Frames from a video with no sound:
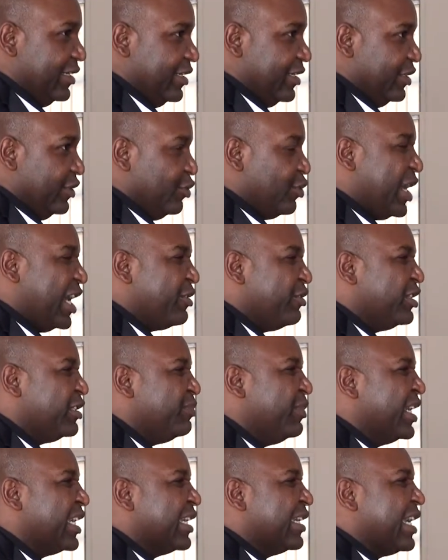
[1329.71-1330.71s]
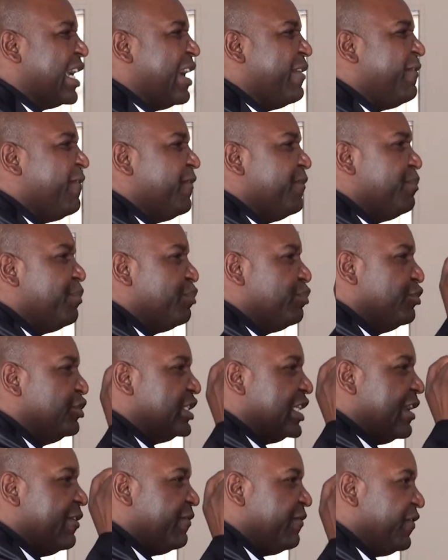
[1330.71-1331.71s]
You cannot put
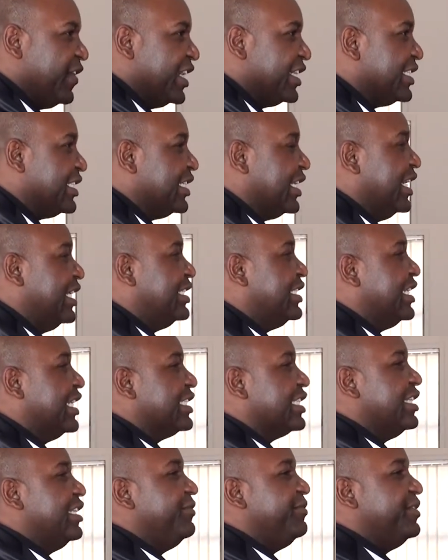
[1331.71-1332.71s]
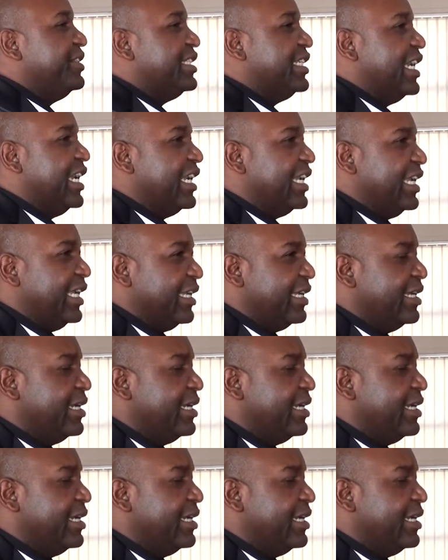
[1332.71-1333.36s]
effect and just leave it hanging.